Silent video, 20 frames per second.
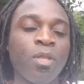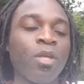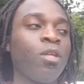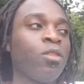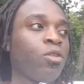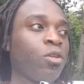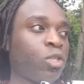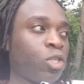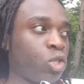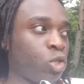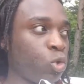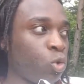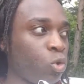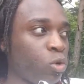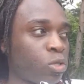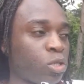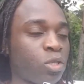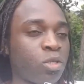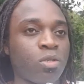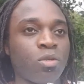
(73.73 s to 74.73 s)
The
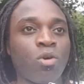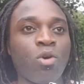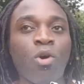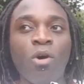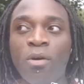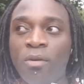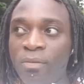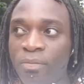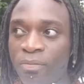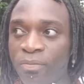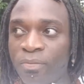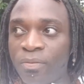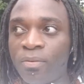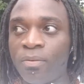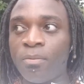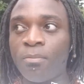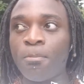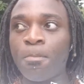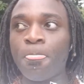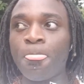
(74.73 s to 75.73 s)
source of
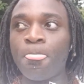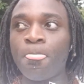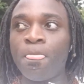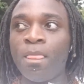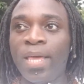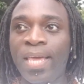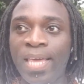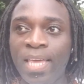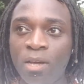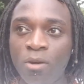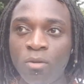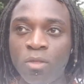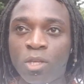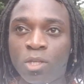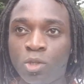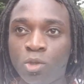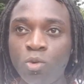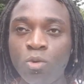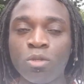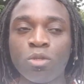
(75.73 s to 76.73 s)
ego, the
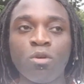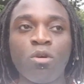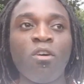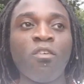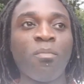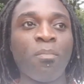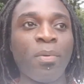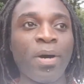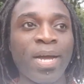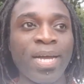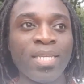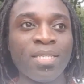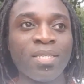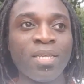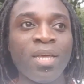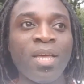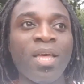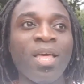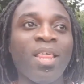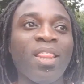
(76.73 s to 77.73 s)
source of mind,
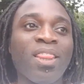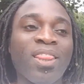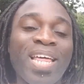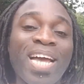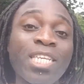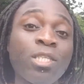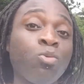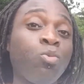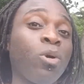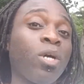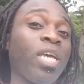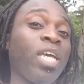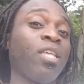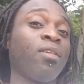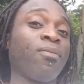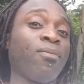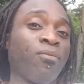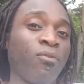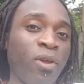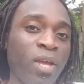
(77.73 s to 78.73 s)
that's what
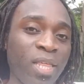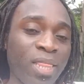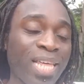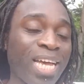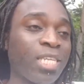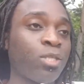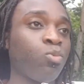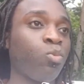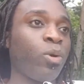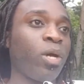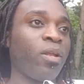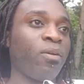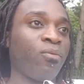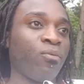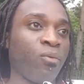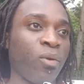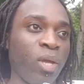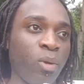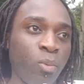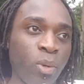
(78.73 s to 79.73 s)
is free. That's where the
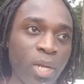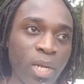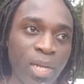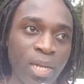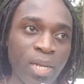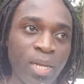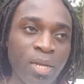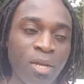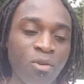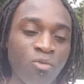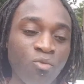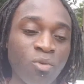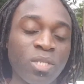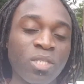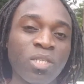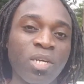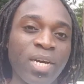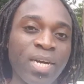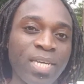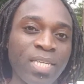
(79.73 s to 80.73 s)
free will
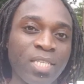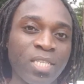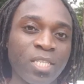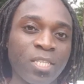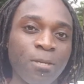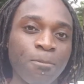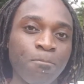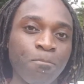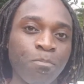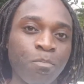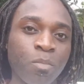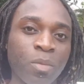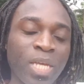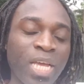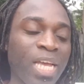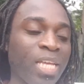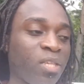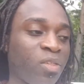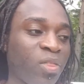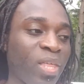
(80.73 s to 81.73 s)
resides.
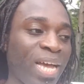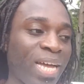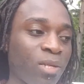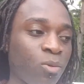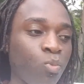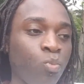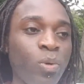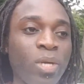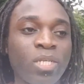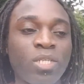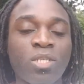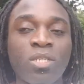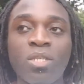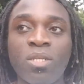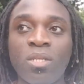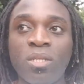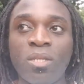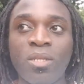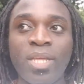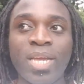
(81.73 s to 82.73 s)
It's that which
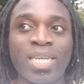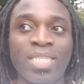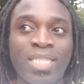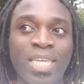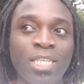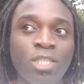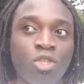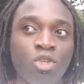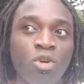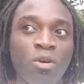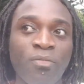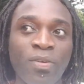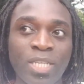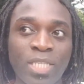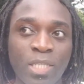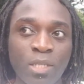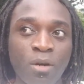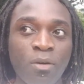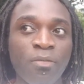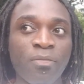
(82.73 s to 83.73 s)
the extension of
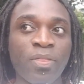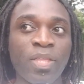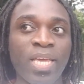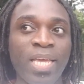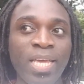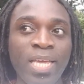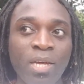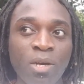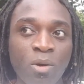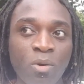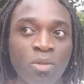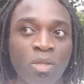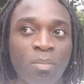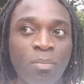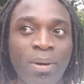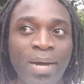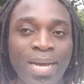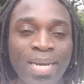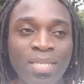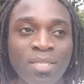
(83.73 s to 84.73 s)
itself, the ego, the
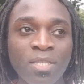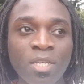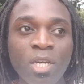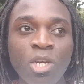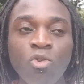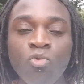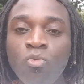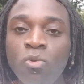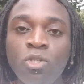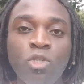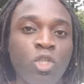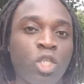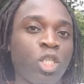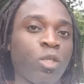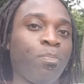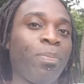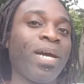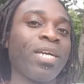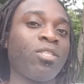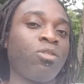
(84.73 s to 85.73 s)
mind, reduces
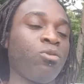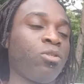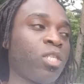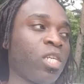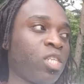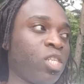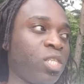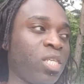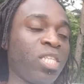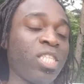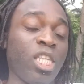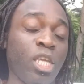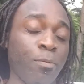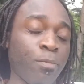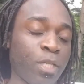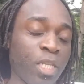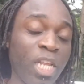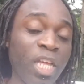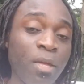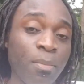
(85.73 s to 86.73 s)
back to, such as in deep
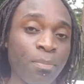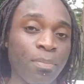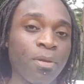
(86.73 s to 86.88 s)
sleep.